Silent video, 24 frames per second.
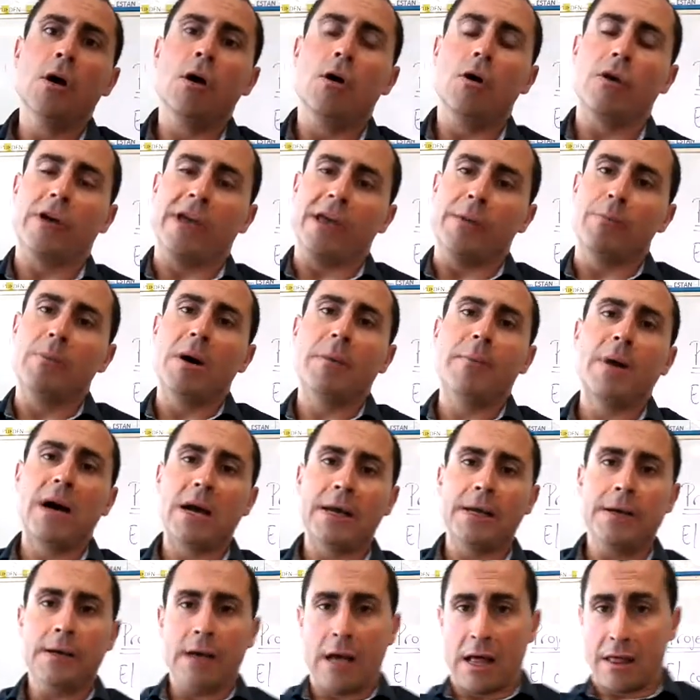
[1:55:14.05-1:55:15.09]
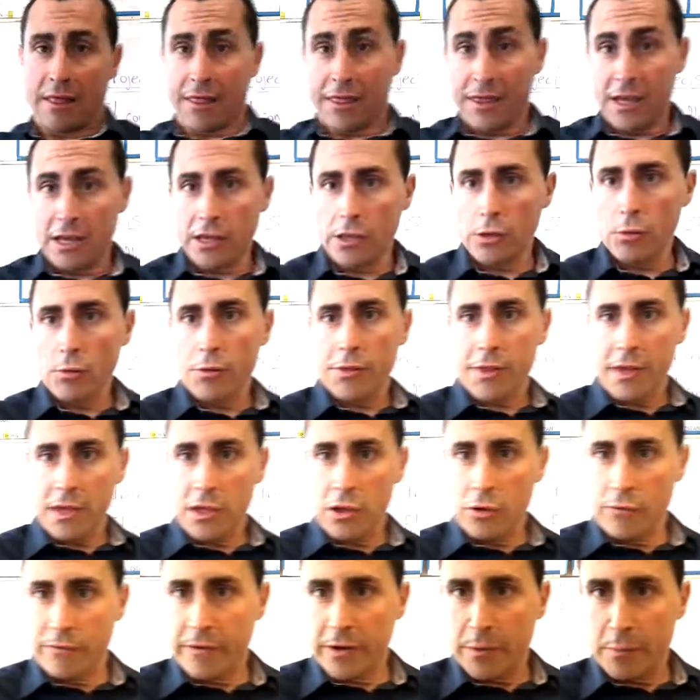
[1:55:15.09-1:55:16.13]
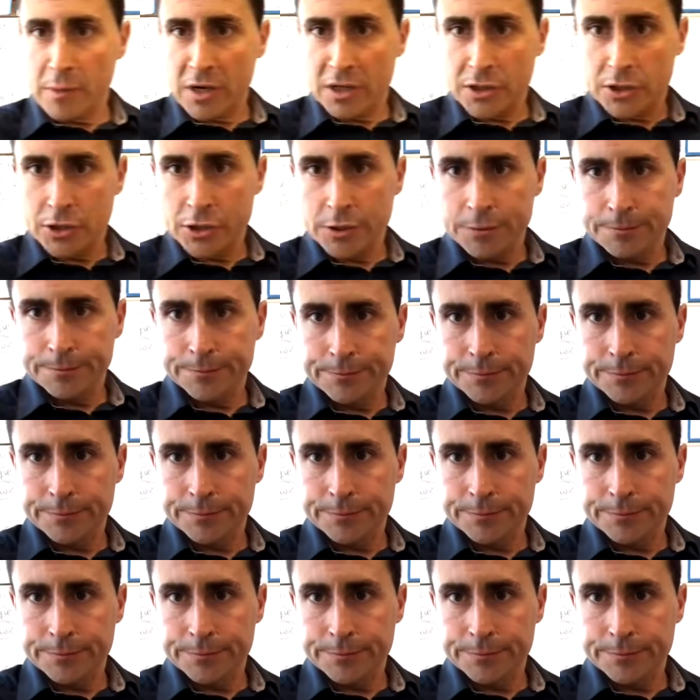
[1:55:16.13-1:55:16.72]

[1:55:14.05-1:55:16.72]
Okay, bye bye, and thank you very much.